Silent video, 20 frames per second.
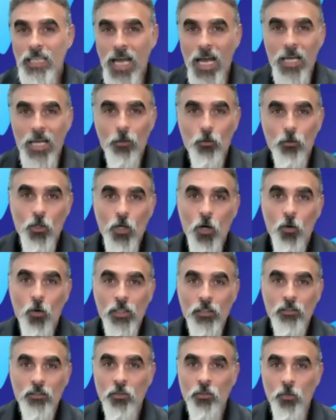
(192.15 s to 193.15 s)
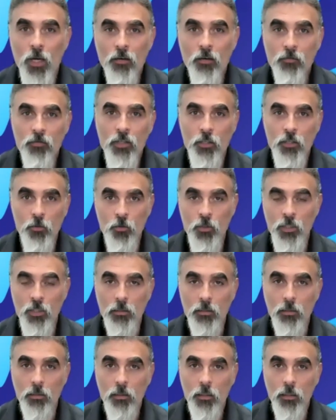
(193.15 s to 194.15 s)
not go into every
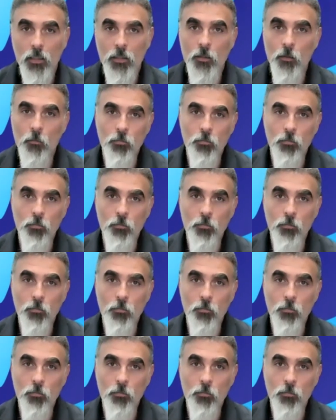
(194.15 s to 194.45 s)
unit.